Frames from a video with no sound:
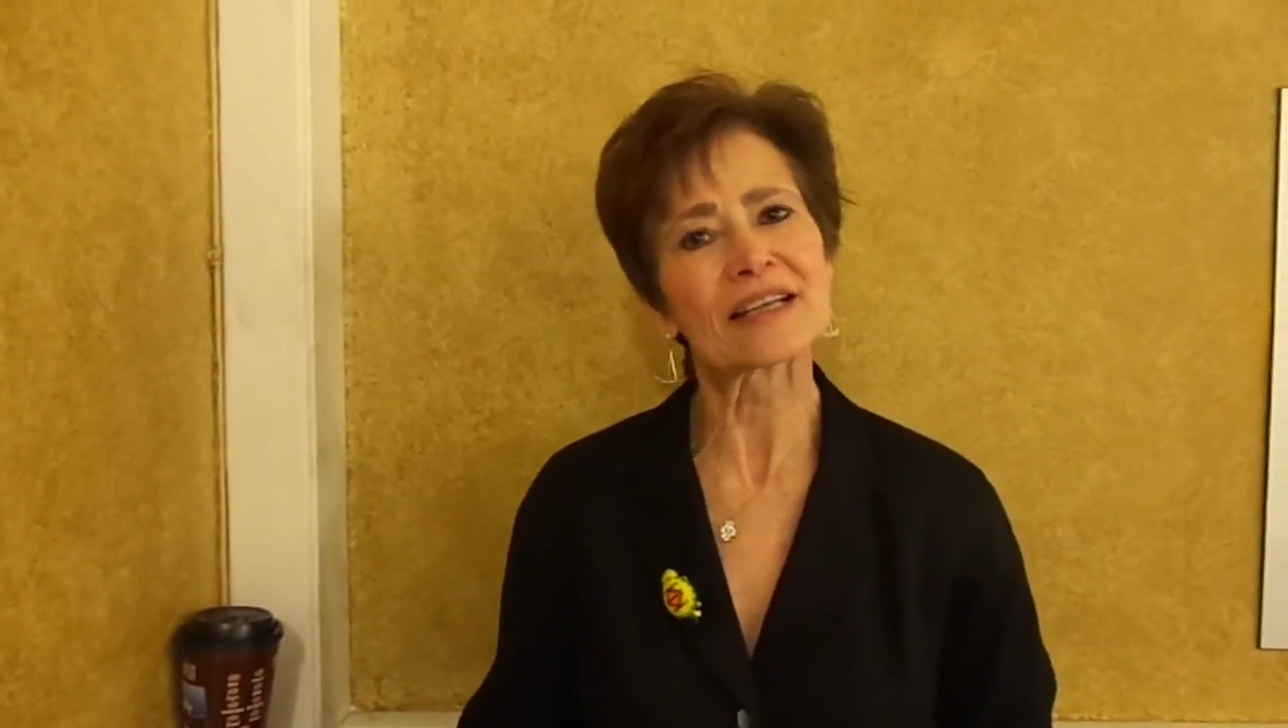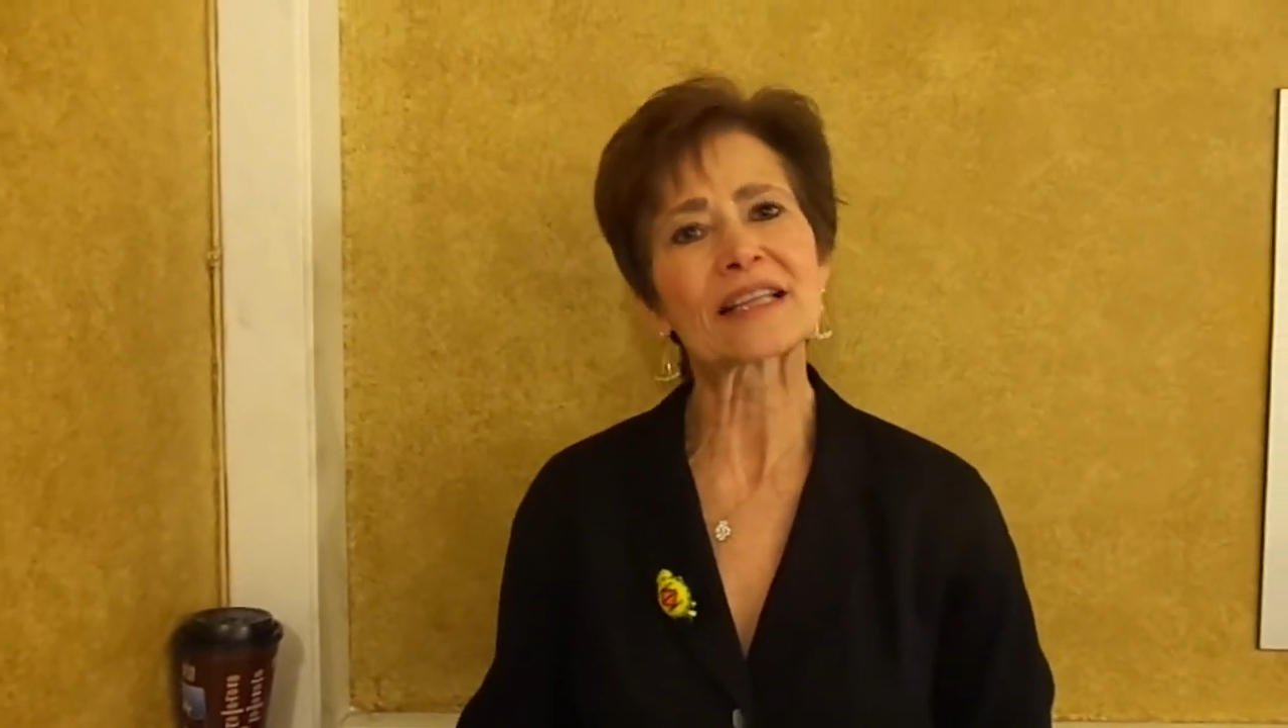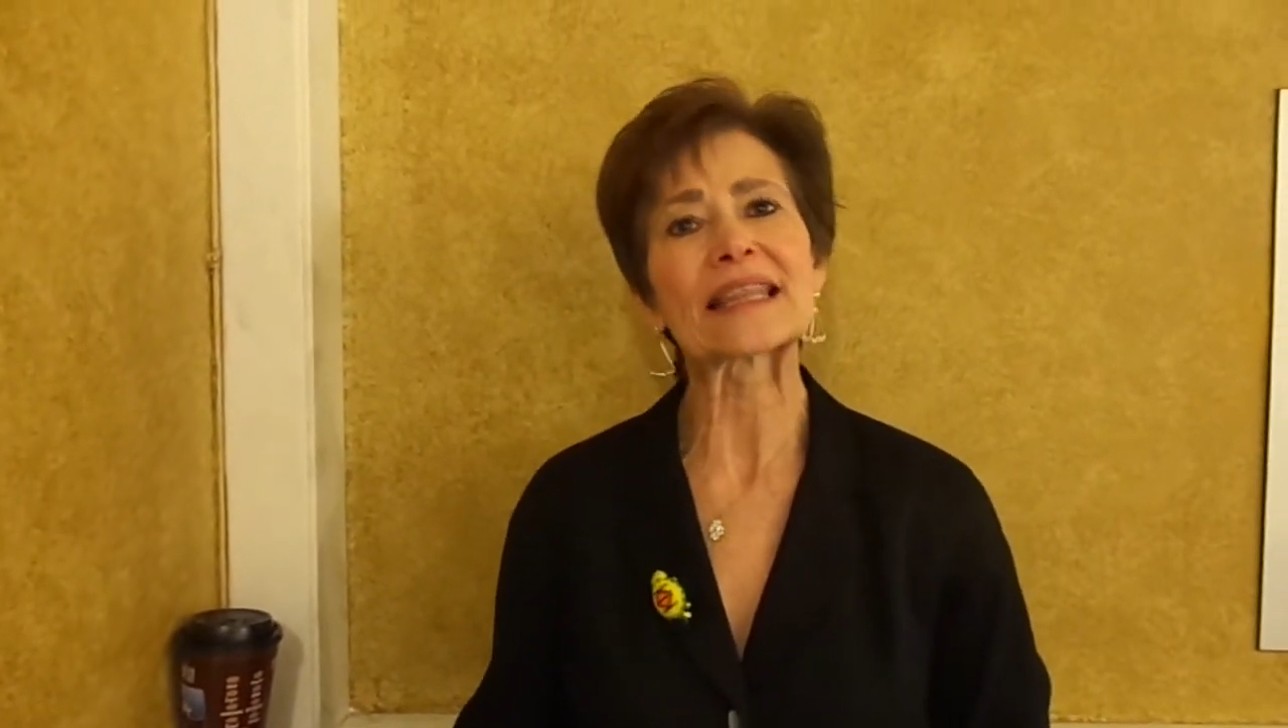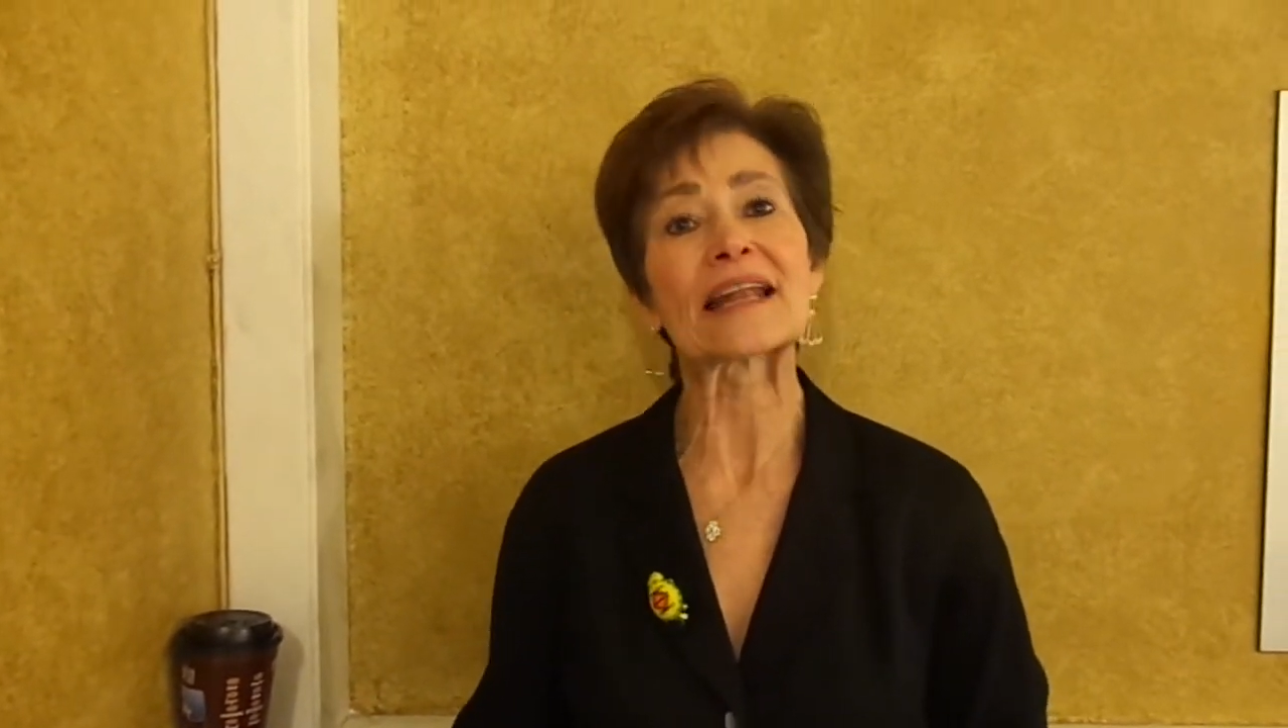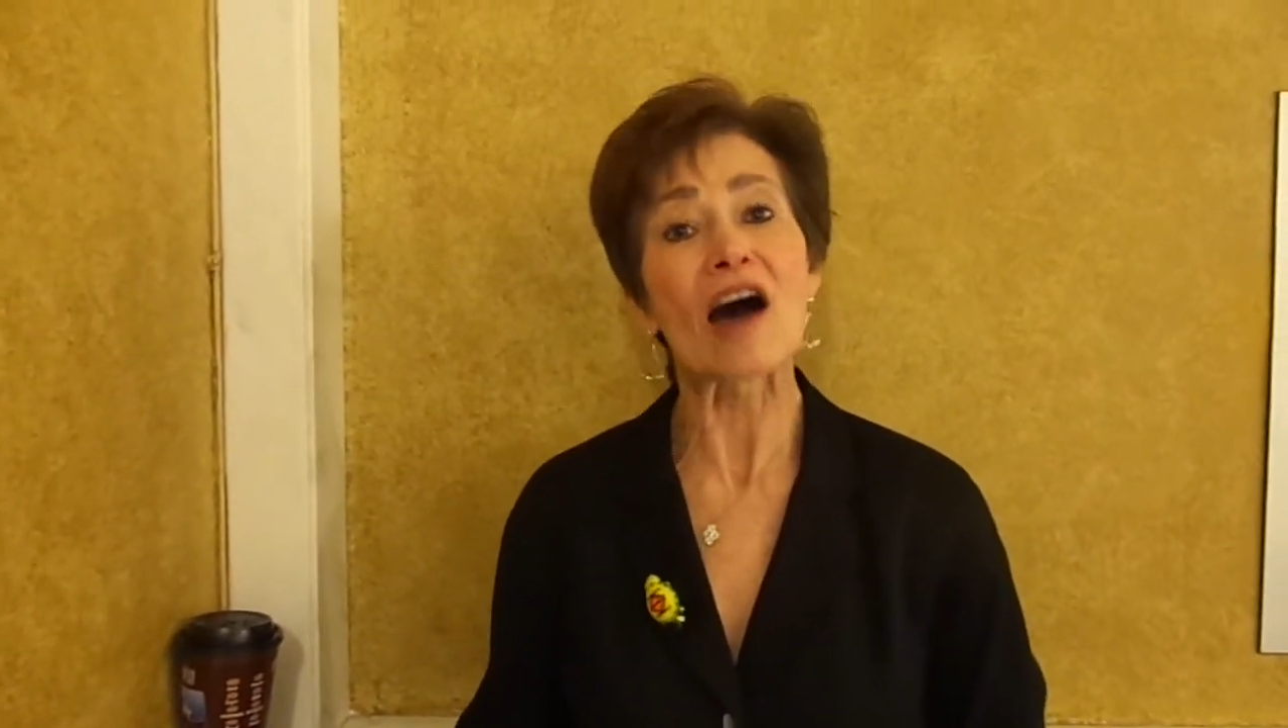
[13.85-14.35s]

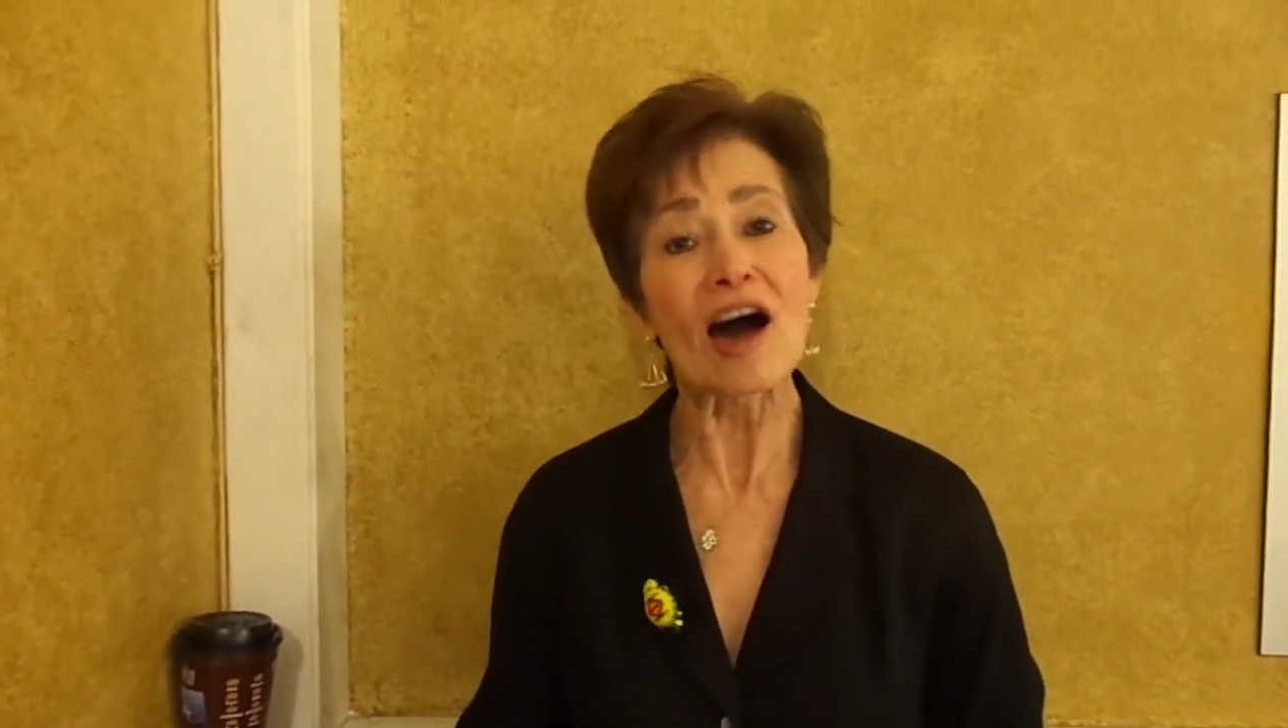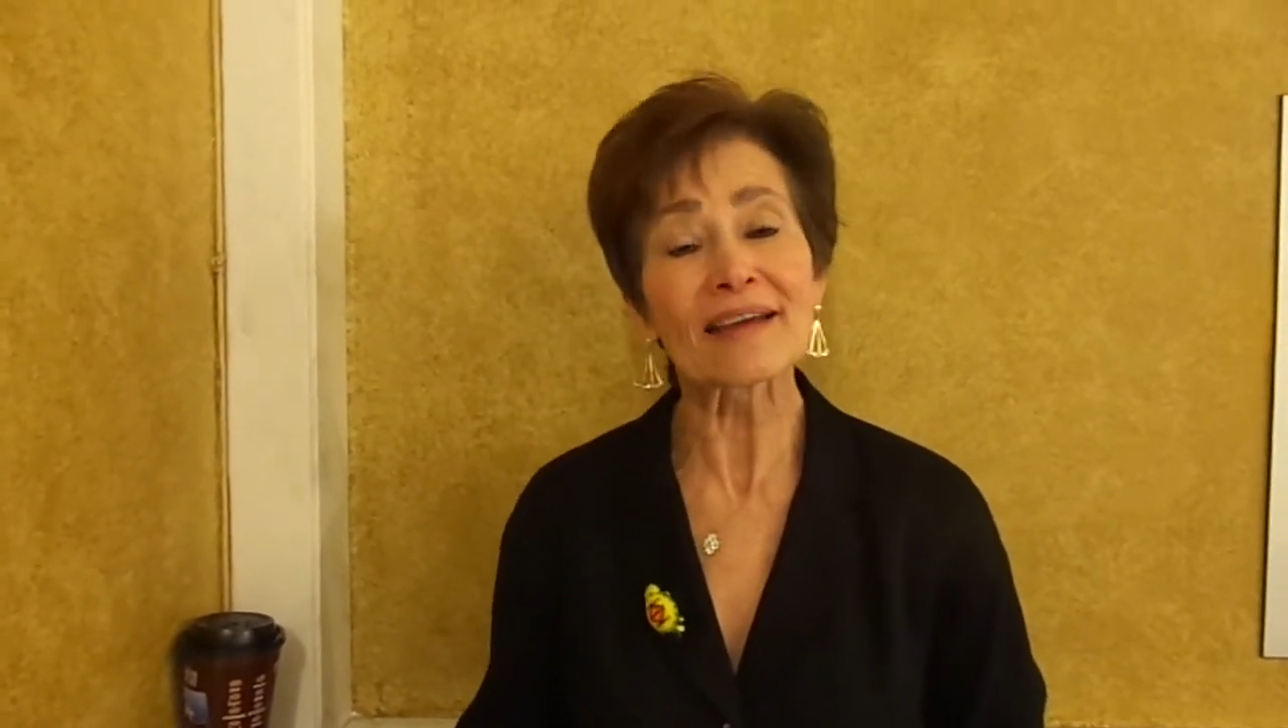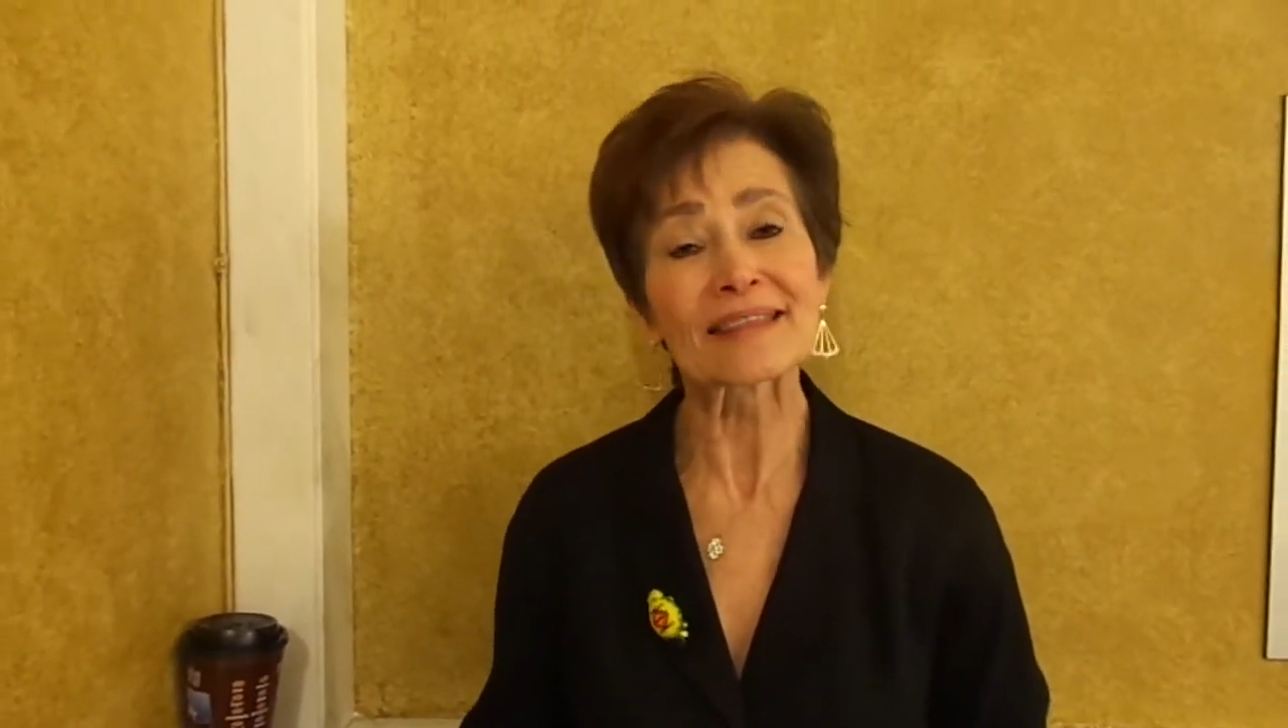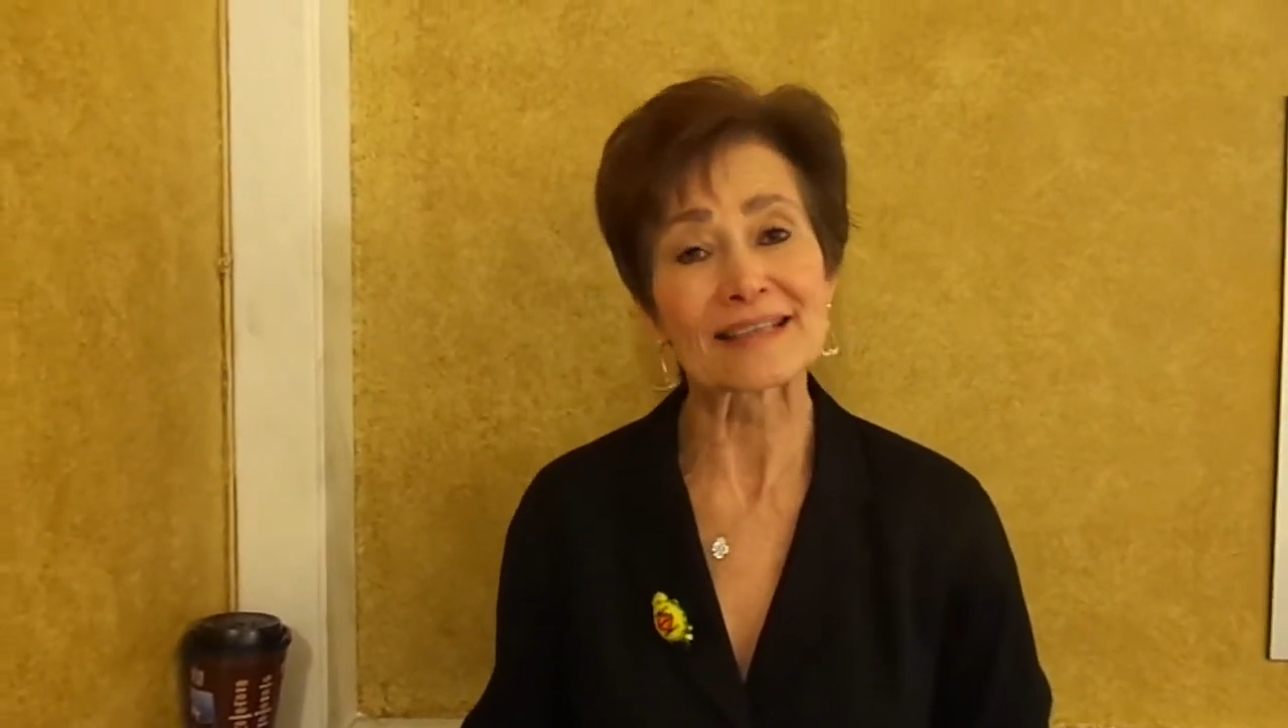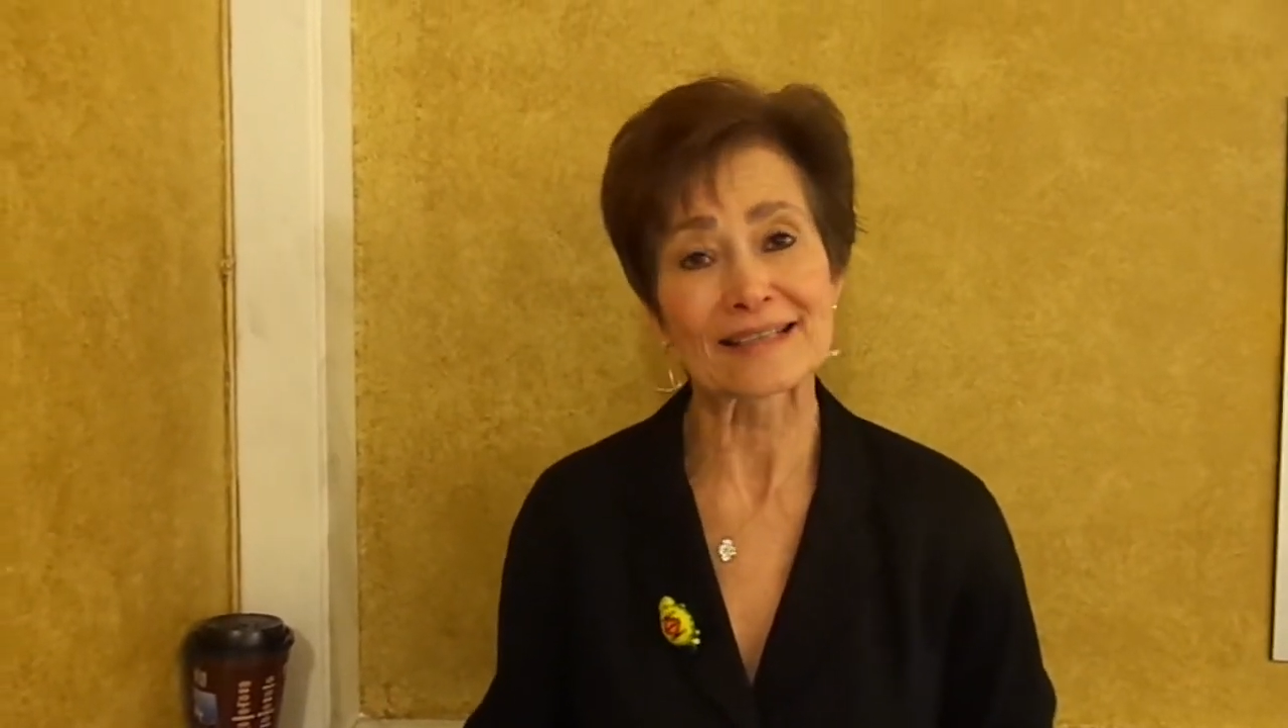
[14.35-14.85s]
that I think